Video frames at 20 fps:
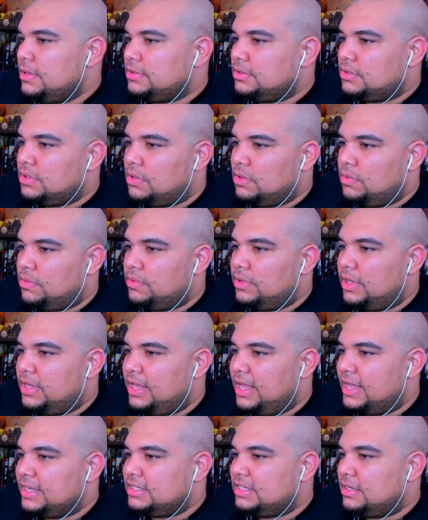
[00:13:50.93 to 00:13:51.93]
So he
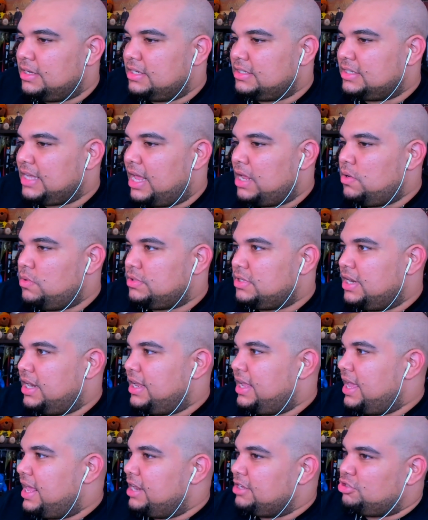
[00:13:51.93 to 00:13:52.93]
has to decide who's going to
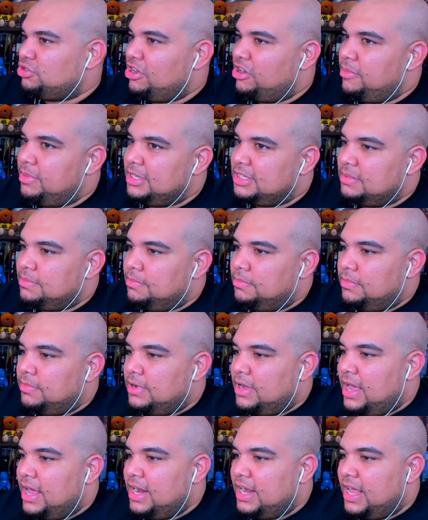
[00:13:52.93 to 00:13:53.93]
get it. So everybody's
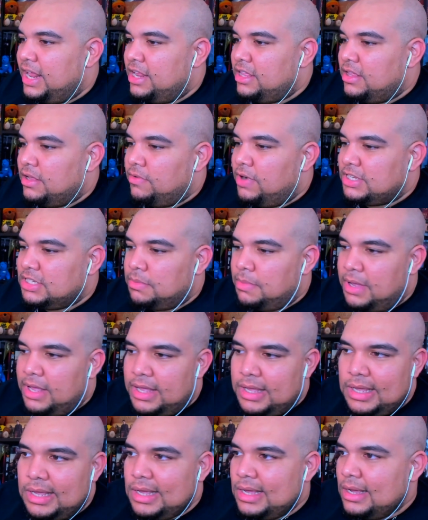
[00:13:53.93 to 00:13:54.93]
kind of getting their
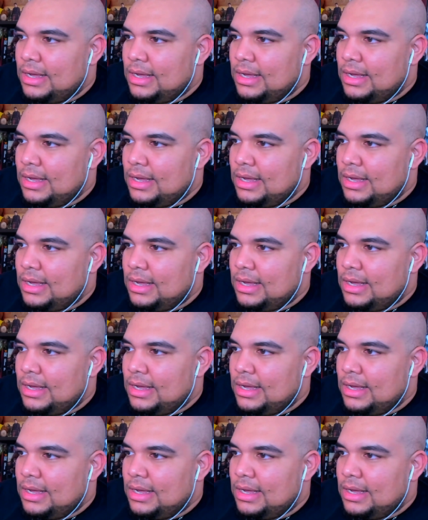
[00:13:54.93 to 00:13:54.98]
resume.